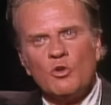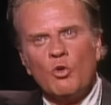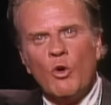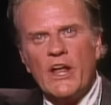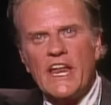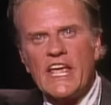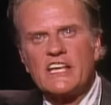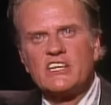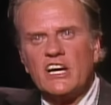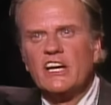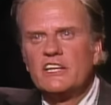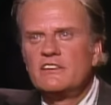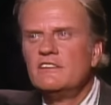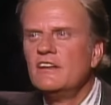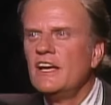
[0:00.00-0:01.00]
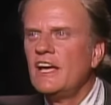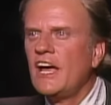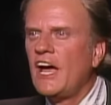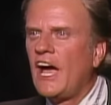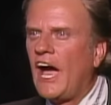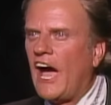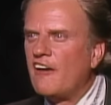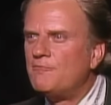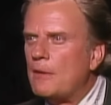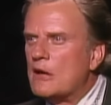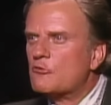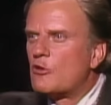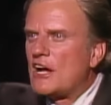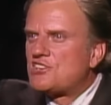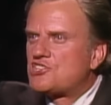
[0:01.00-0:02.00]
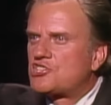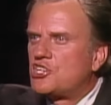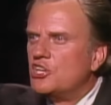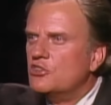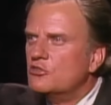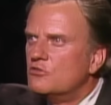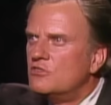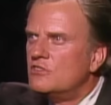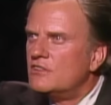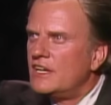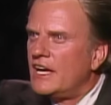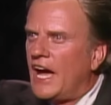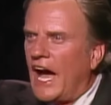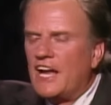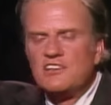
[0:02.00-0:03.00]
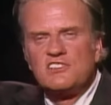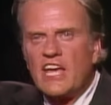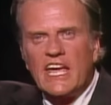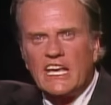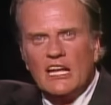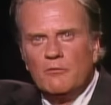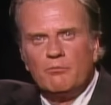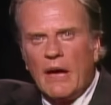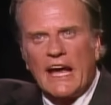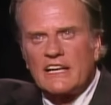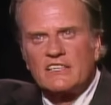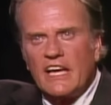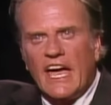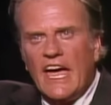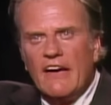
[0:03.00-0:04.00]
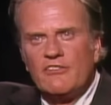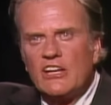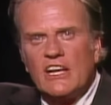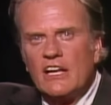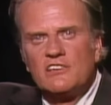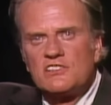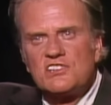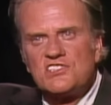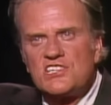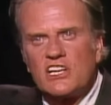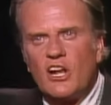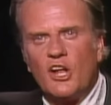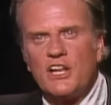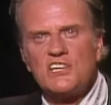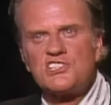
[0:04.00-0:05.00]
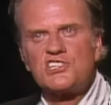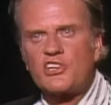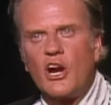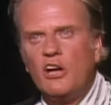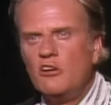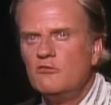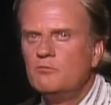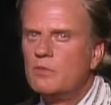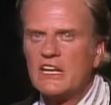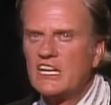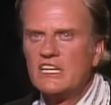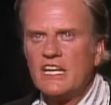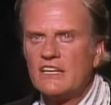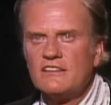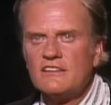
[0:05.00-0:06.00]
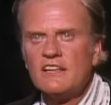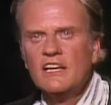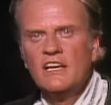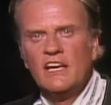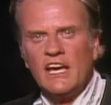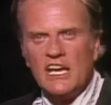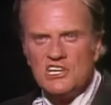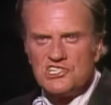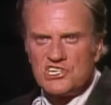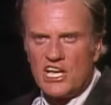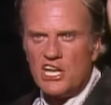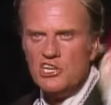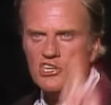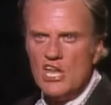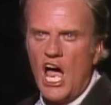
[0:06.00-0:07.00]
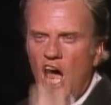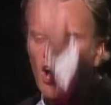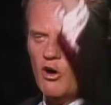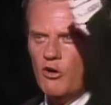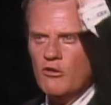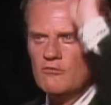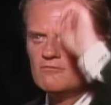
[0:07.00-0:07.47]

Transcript: when he could have been rescued and taken back to heaven and to sit on his throne, but he didn't. He said, no,